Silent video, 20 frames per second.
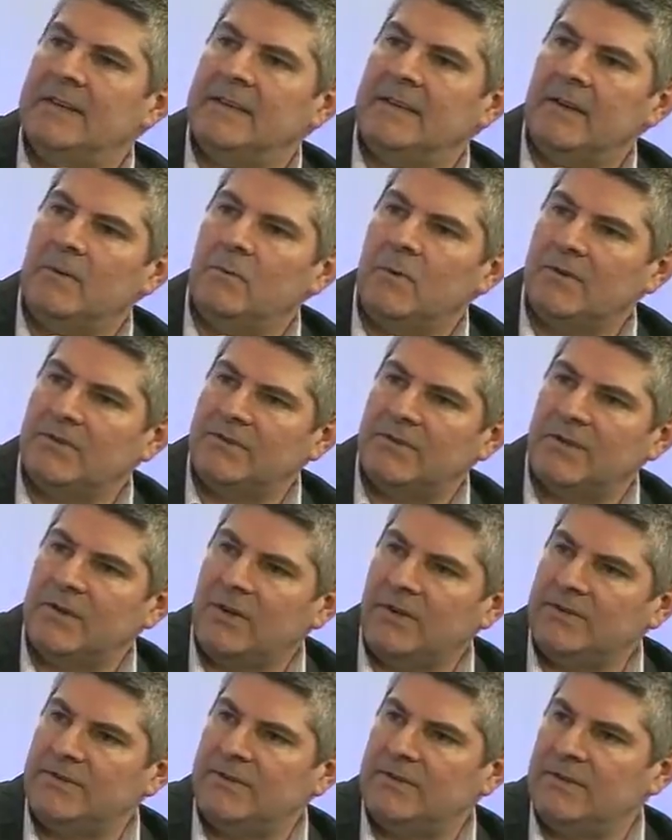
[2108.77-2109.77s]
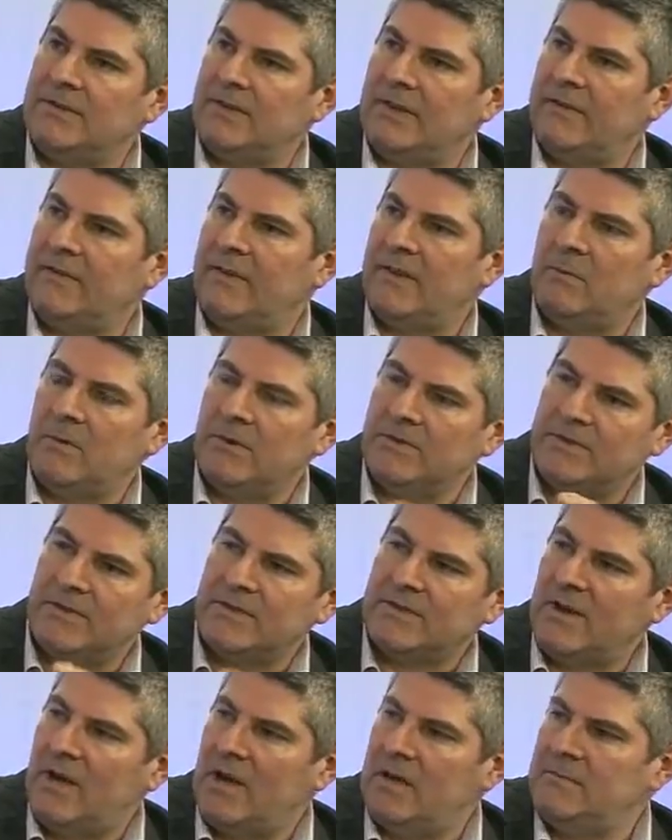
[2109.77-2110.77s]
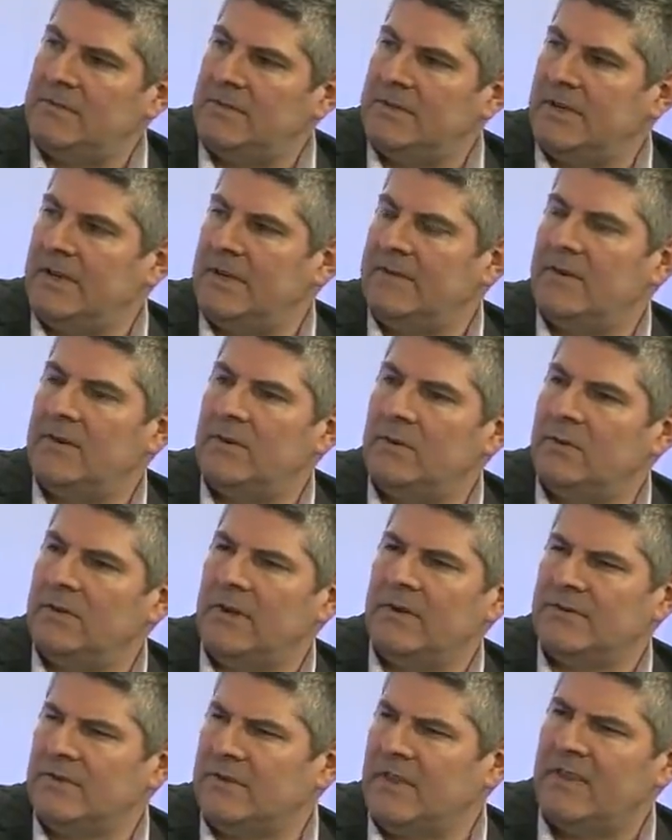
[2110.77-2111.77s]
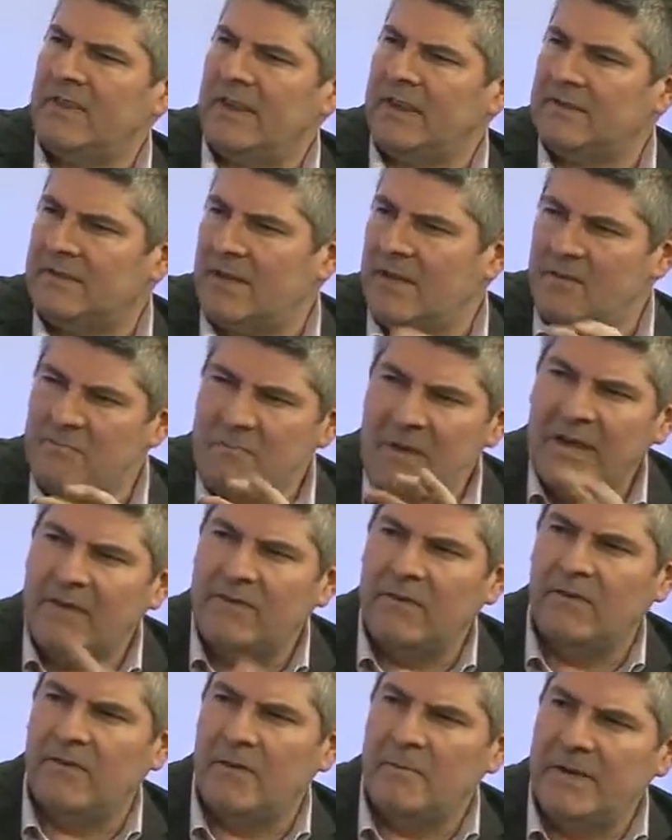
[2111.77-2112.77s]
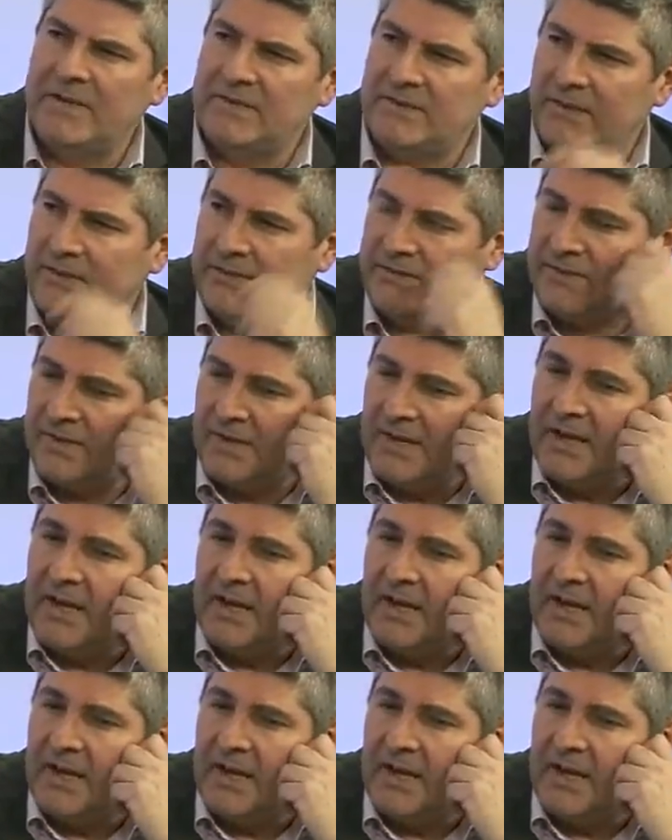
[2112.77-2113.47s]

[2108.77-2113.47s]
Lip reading: What's the cost to deliver? What's the time to deliver? And all those other things that are meaningful for business.